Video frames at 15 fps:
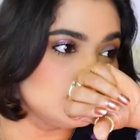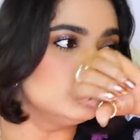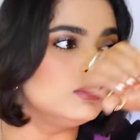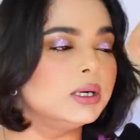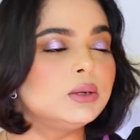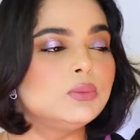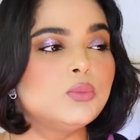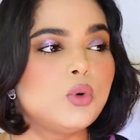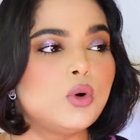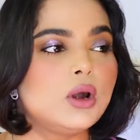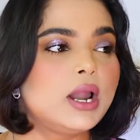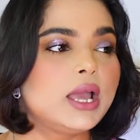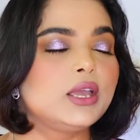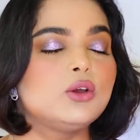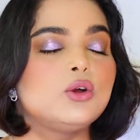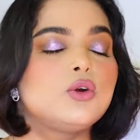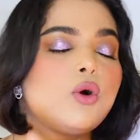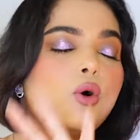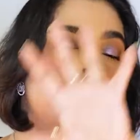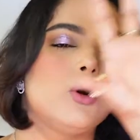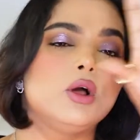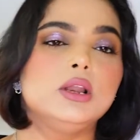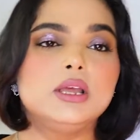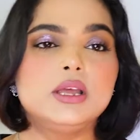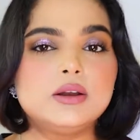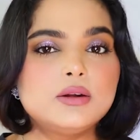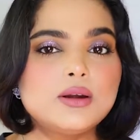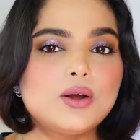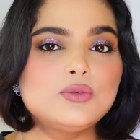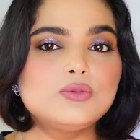but more like your all
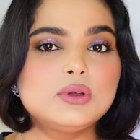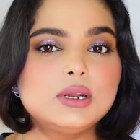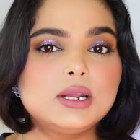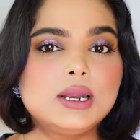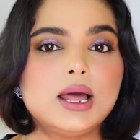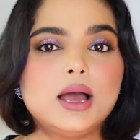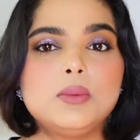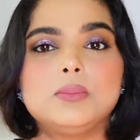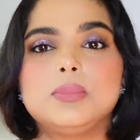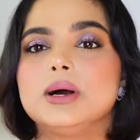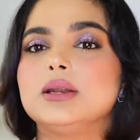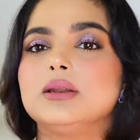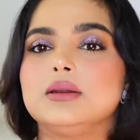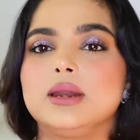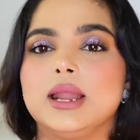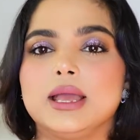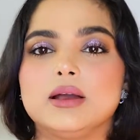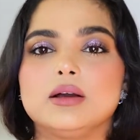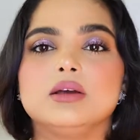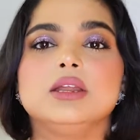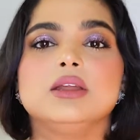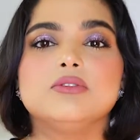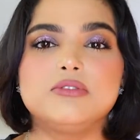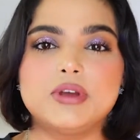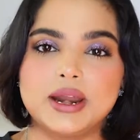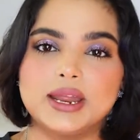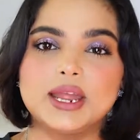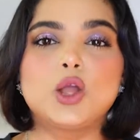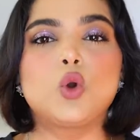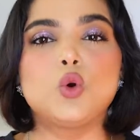year round vanilla, but like in a
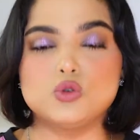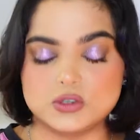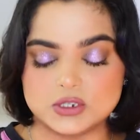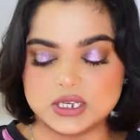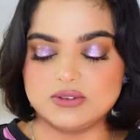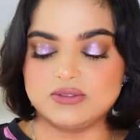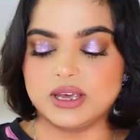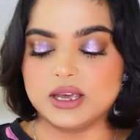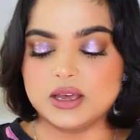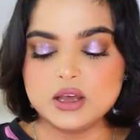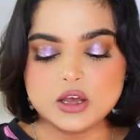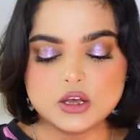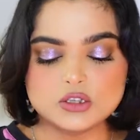very cozy way.